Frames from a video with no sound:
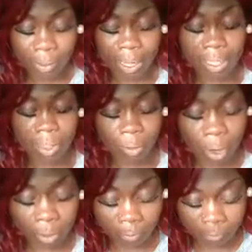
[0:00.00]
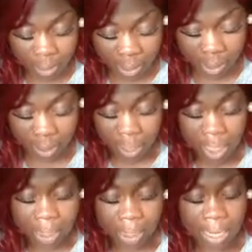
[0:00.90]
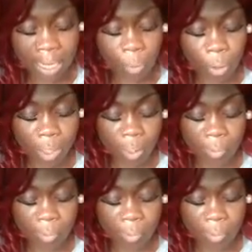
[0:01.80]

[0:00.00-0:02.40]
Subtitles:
We got to starve the flesh. Satan wants